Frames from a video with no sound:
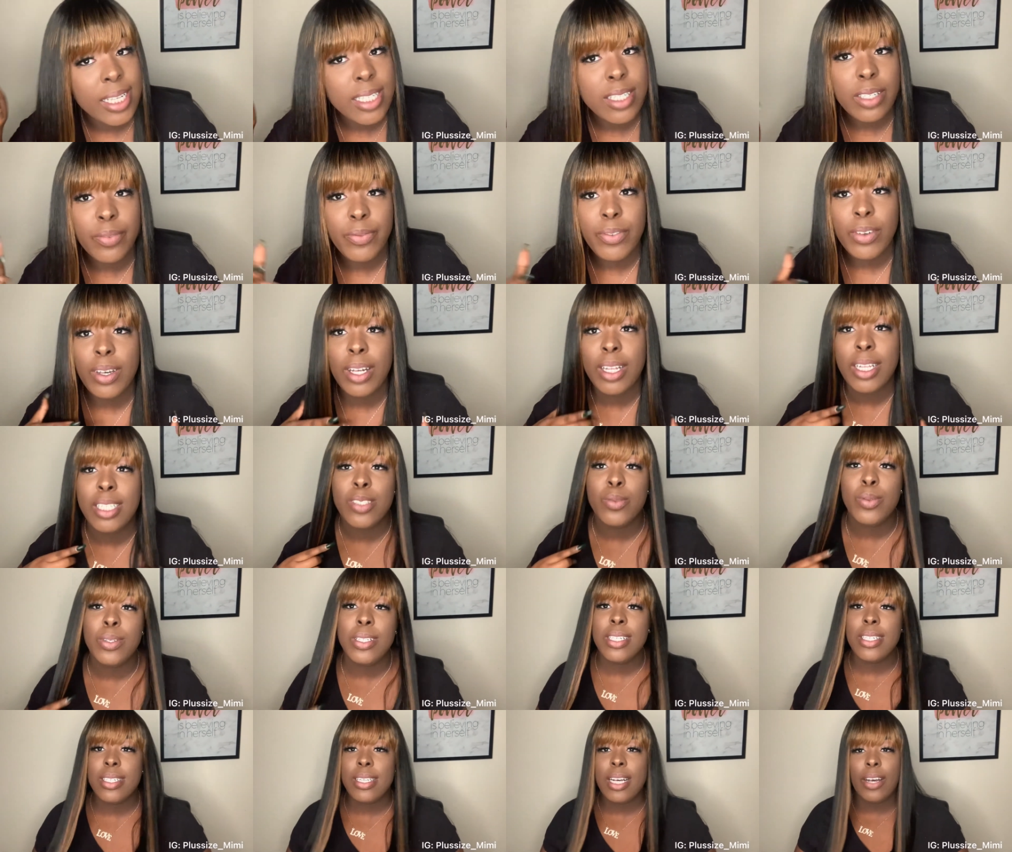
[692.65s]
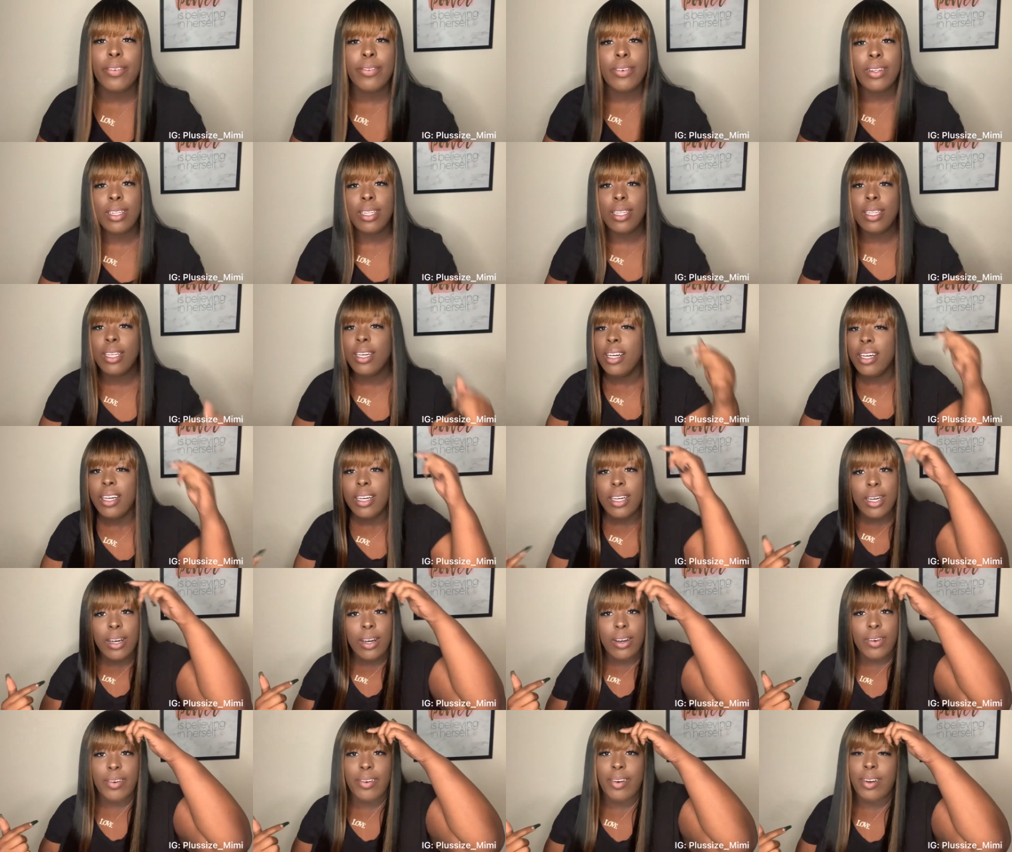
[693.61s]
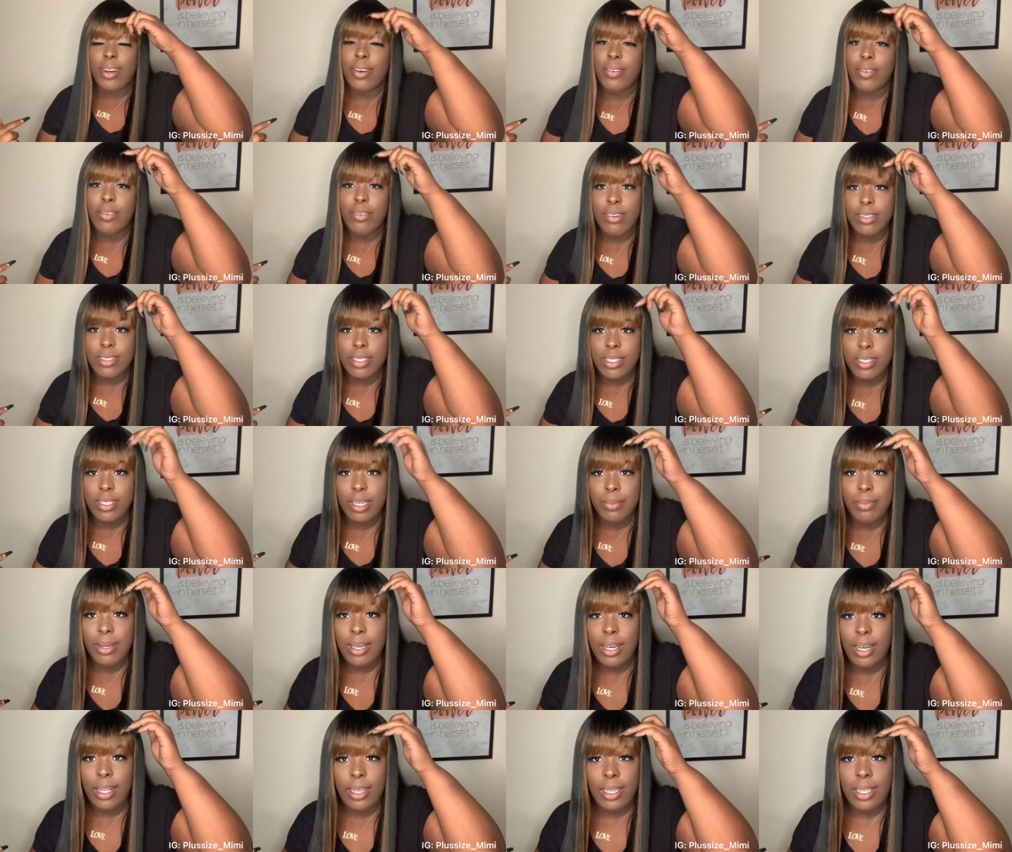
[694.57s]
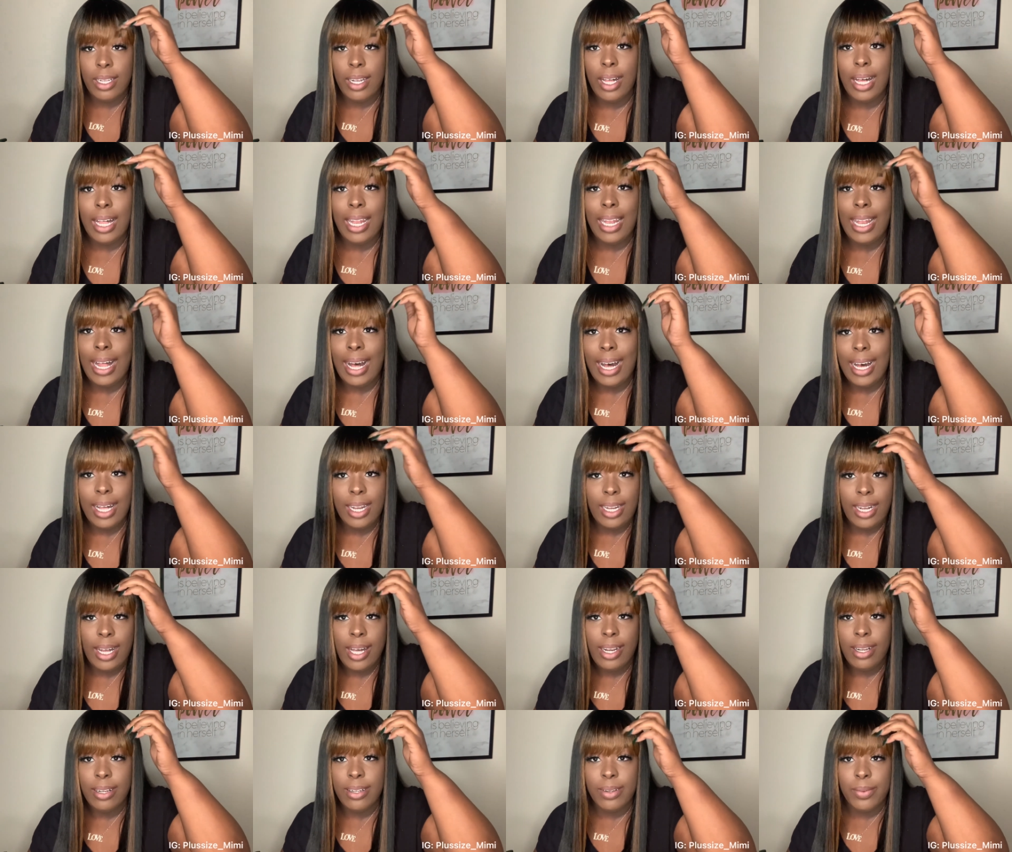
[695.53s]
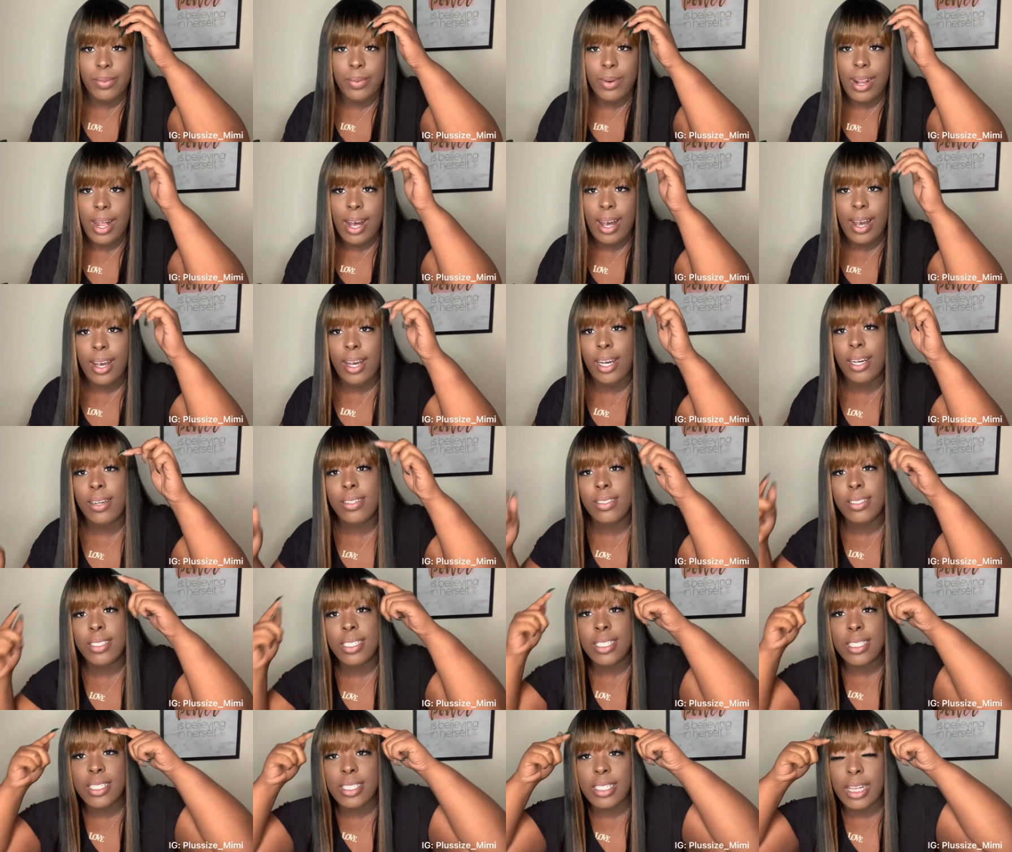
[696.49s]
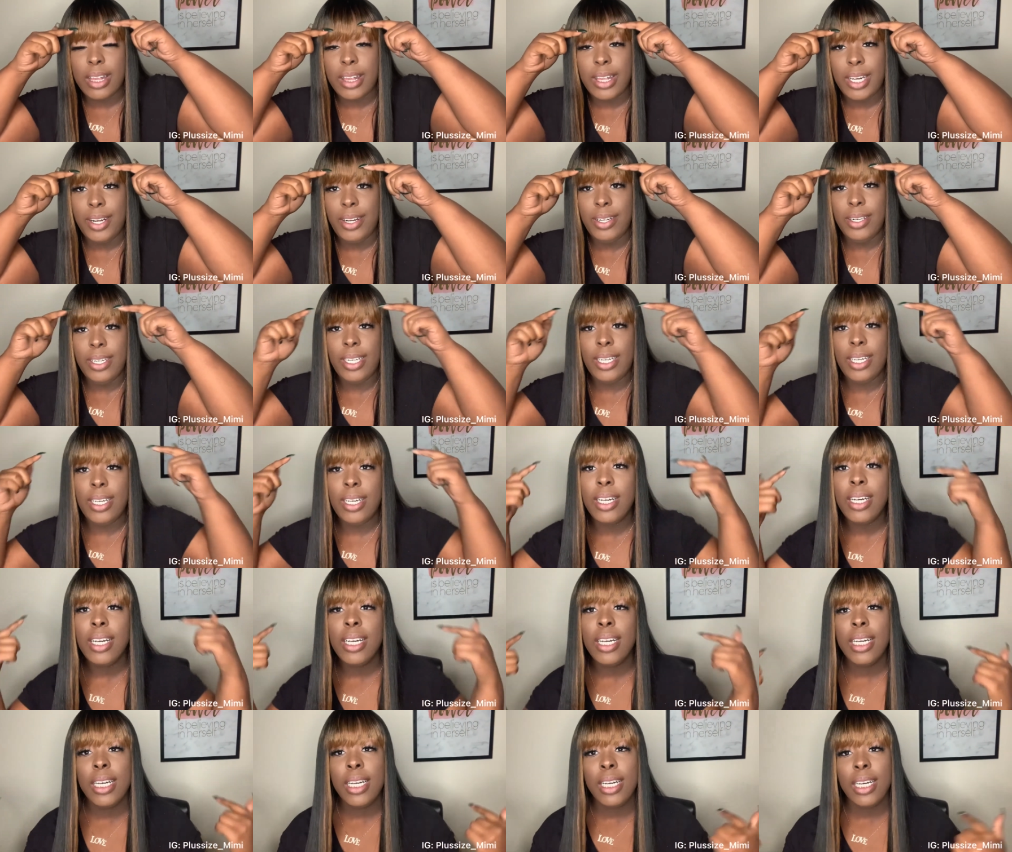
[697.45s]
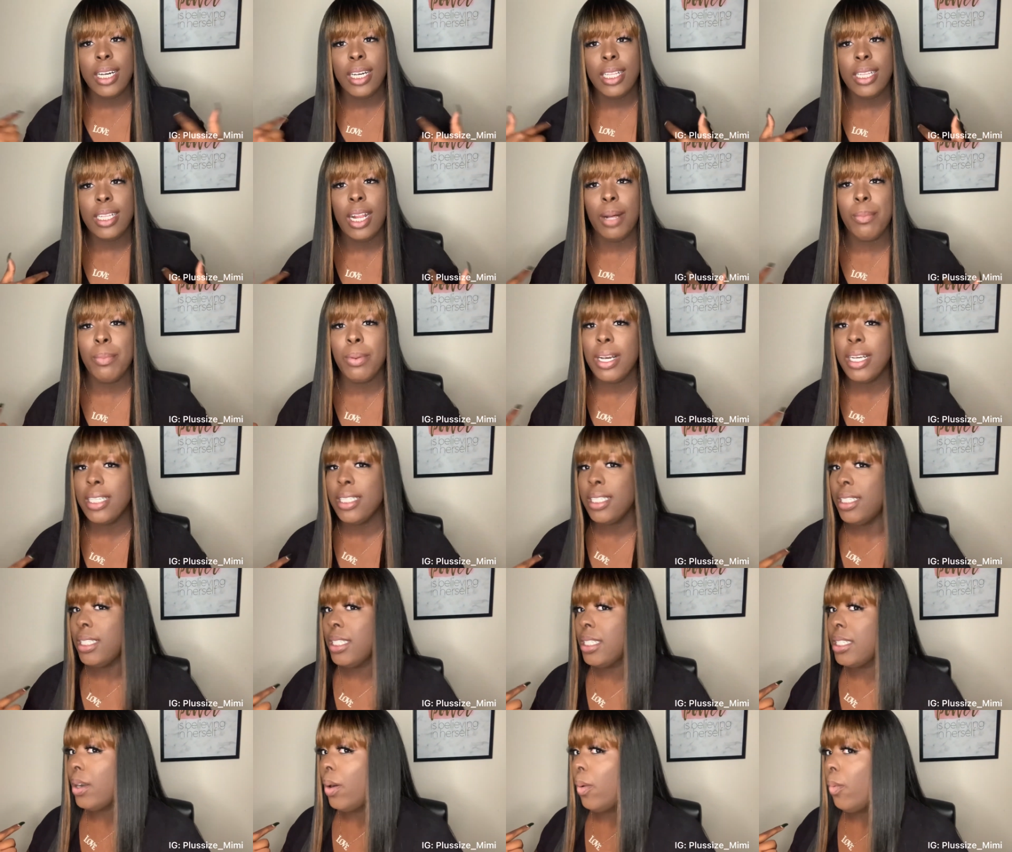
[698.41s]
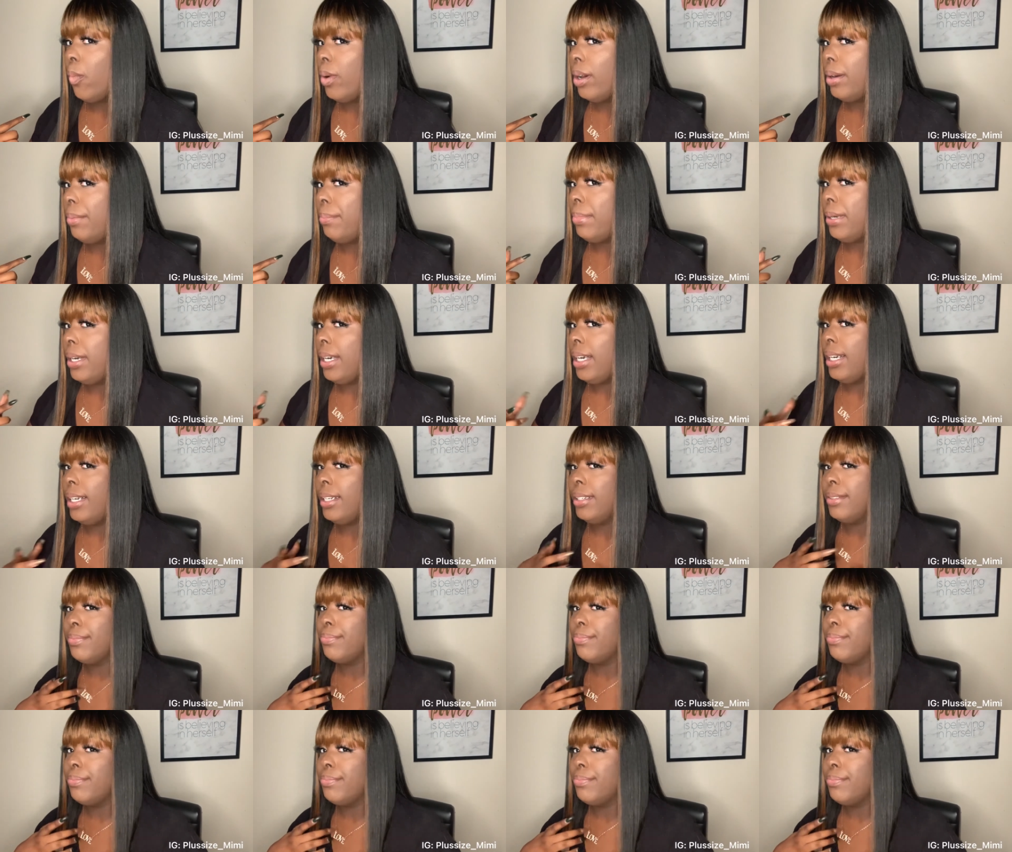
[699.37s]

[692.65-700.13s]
So if you get a 27, of course it's gonna be a lot lighter than what I have. This is a 30, and then I'm guessing it's a 1B.